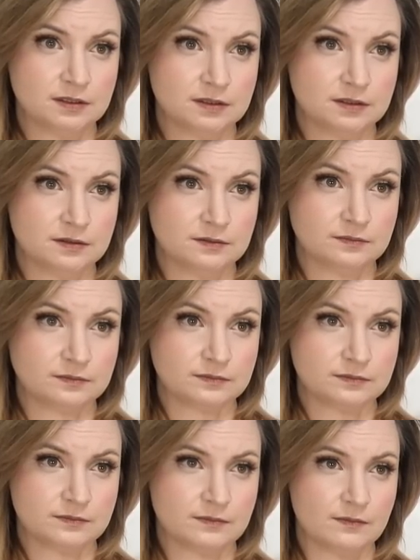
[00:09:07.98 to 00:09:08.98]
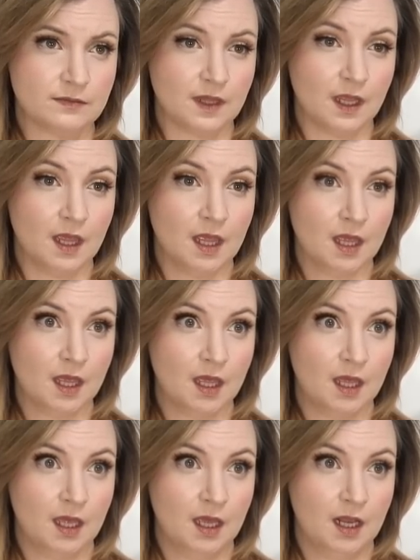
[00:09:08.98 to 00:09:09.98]
I am dying,
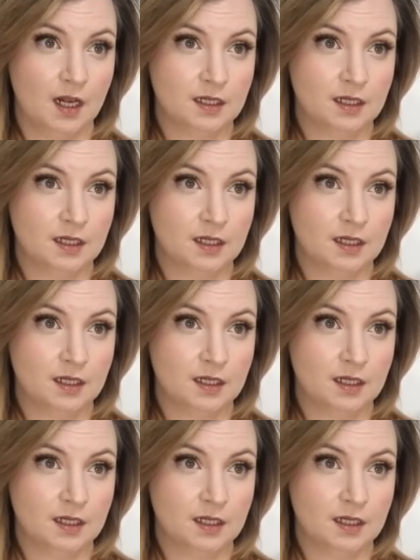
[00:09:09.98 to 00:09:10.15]
Chang.